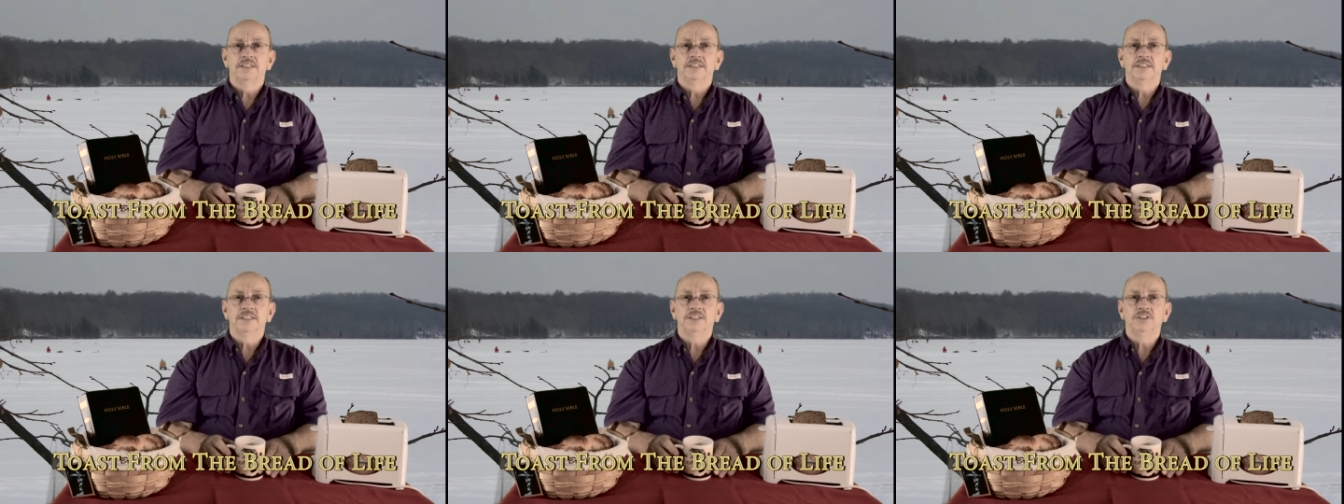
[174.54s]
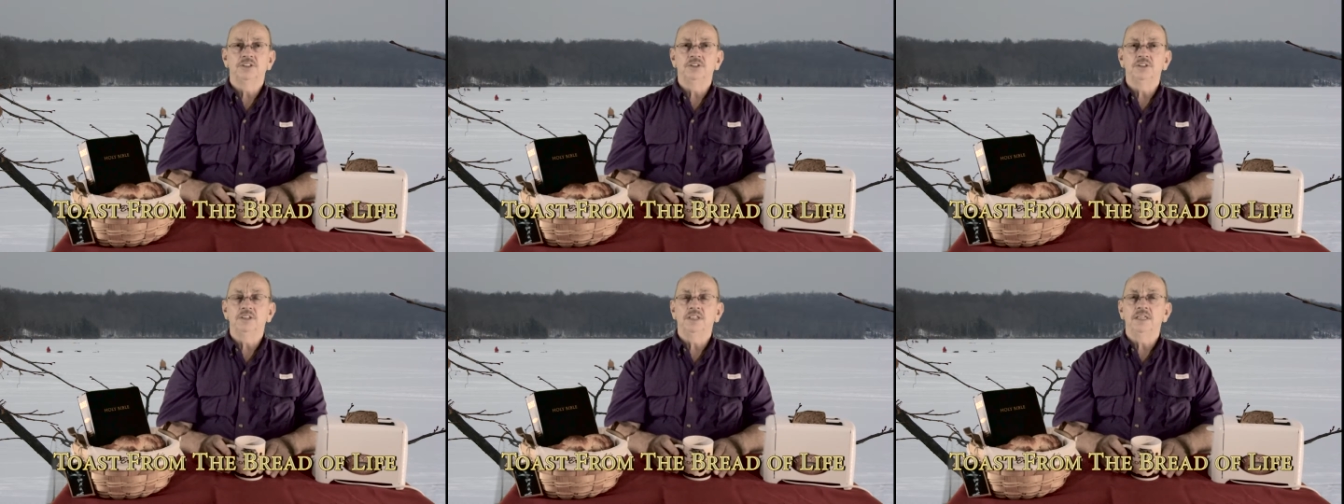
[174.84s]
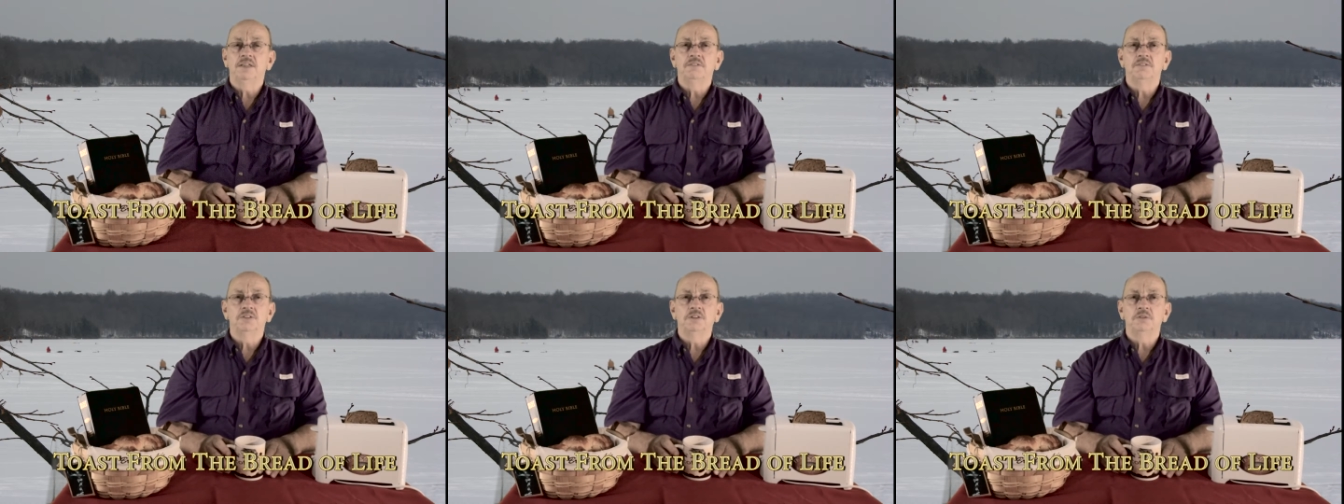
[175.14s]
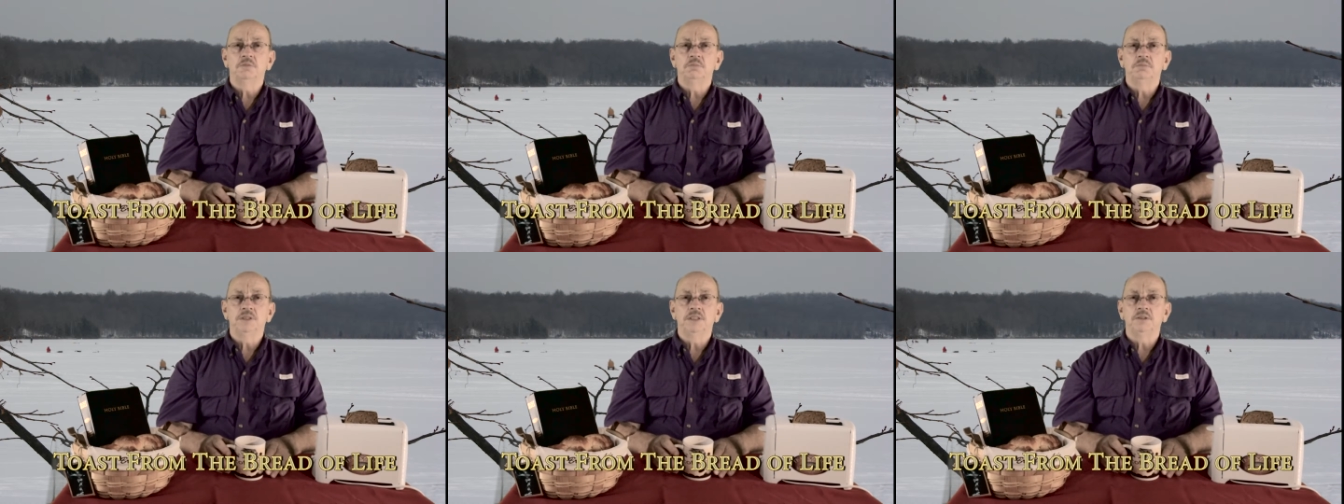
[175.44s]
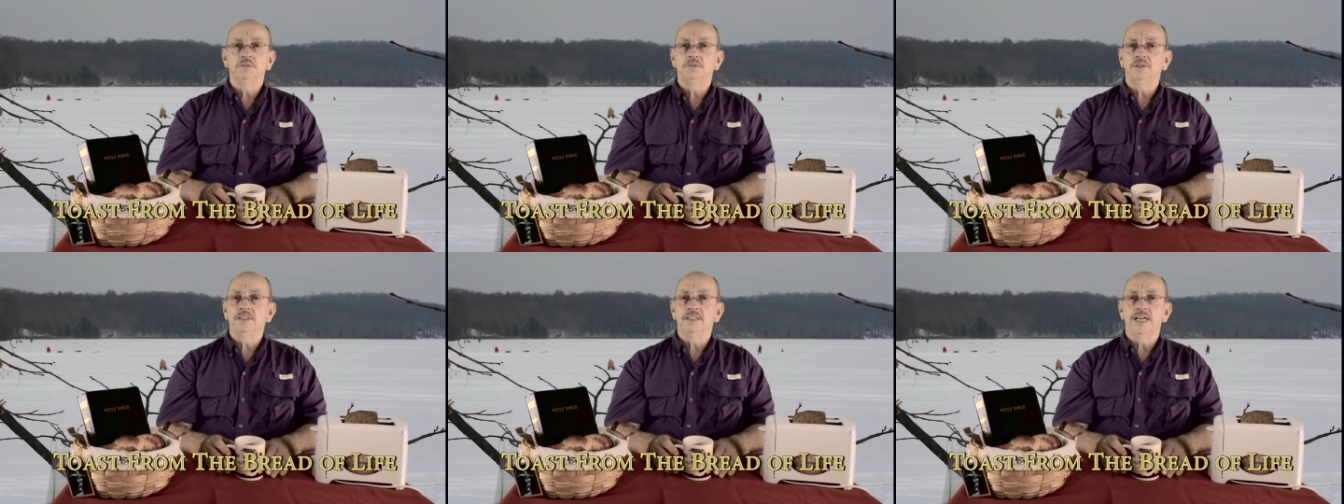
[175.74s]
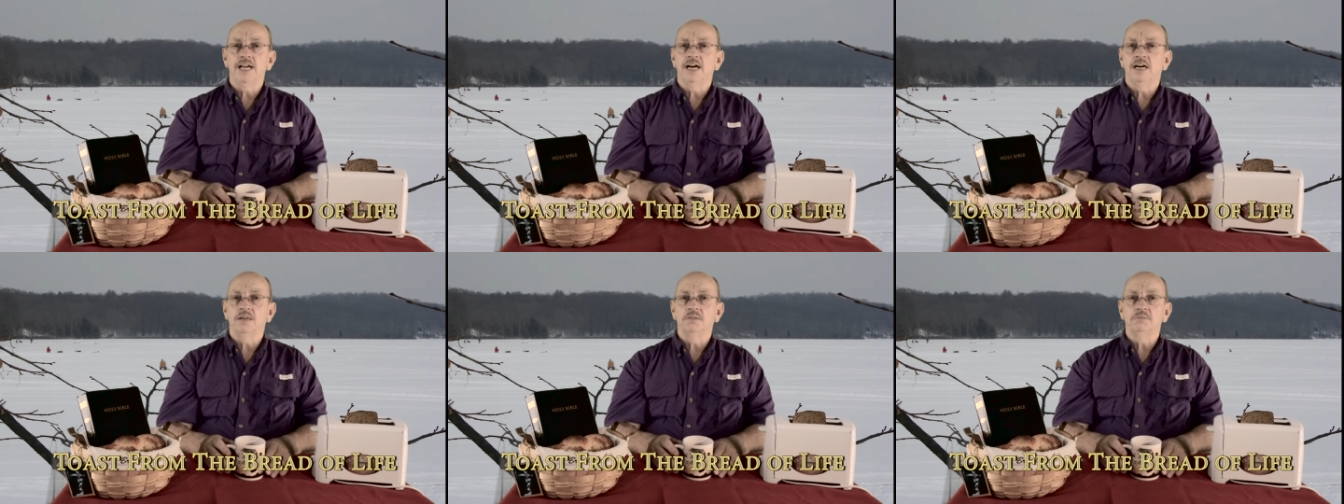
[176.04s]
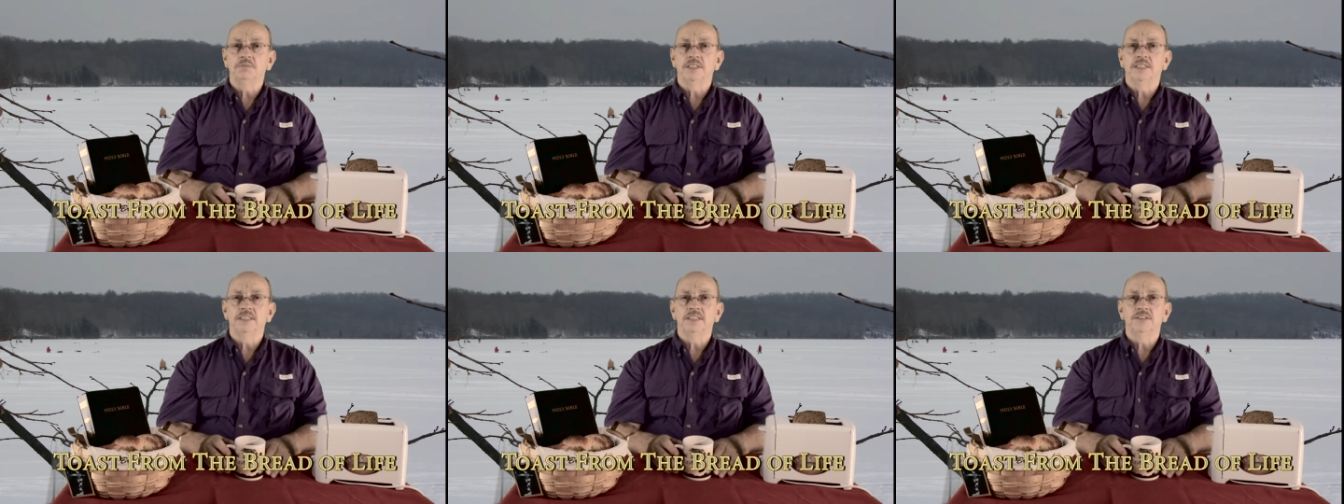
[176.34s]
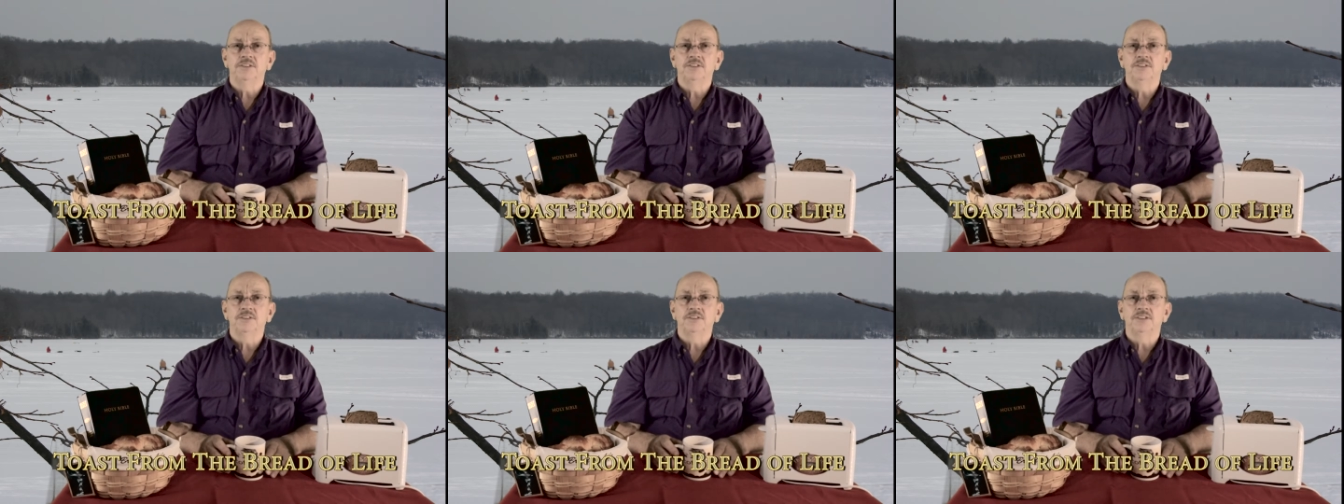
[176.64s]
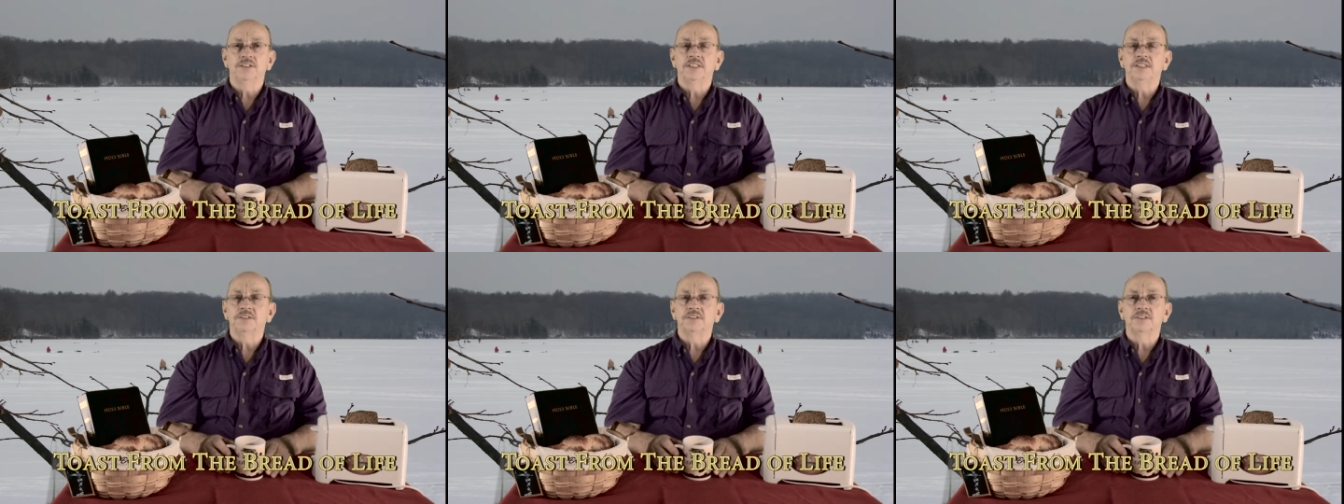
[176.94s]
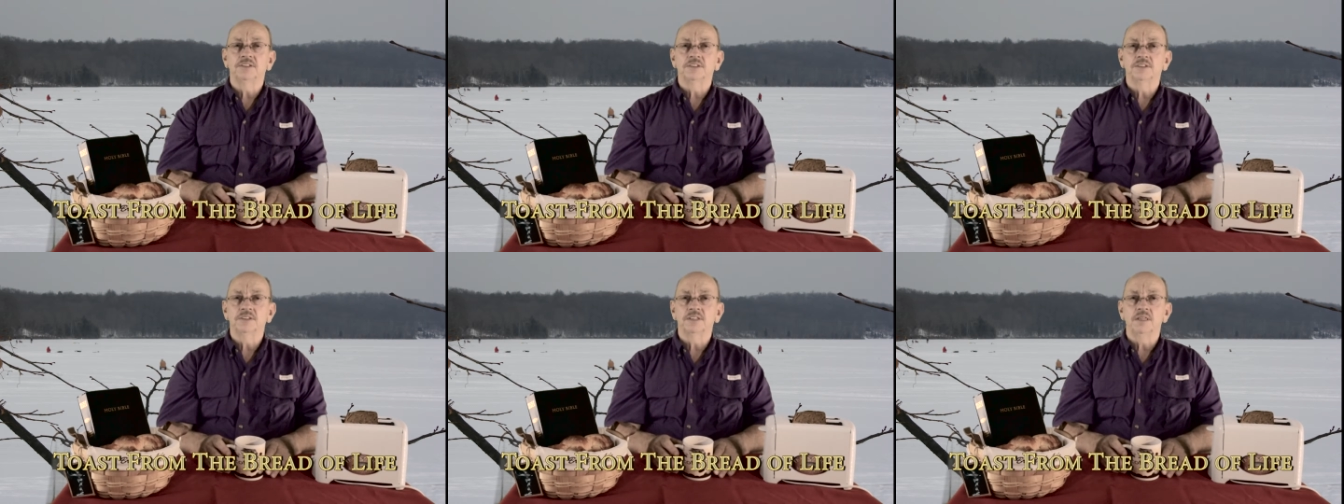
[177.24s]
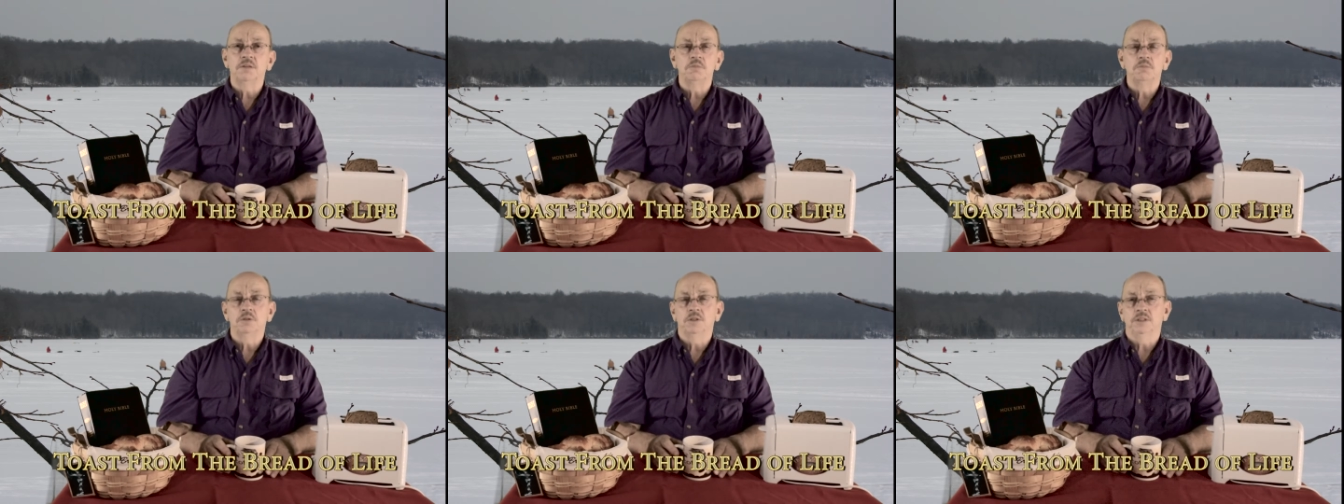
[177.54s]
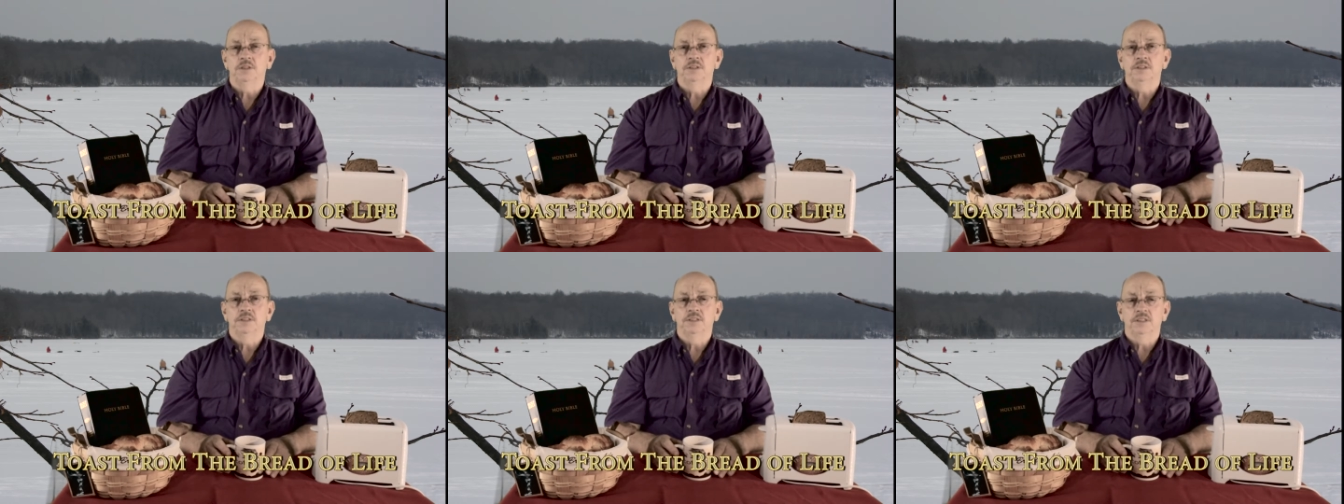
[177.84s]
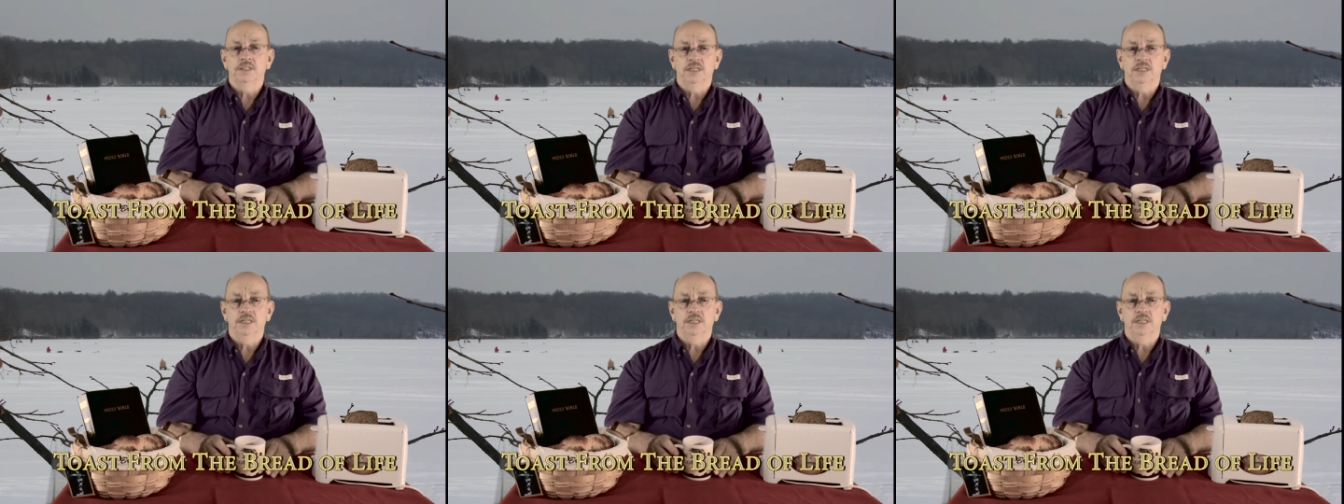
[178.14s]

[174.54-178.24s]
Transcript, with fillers: that you'll ever be without because someone